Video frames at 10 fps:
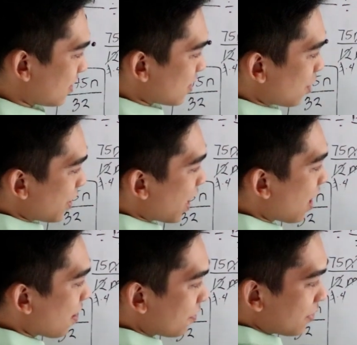So we
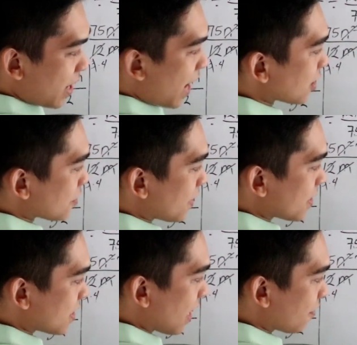have x
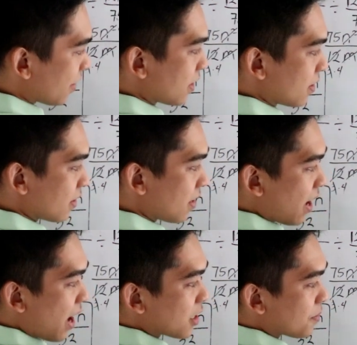plus 7,
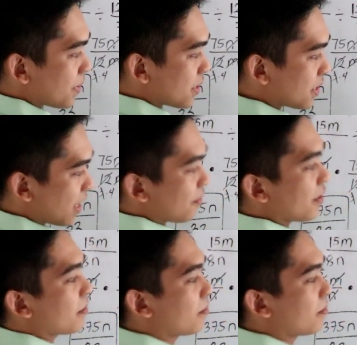x plus 7.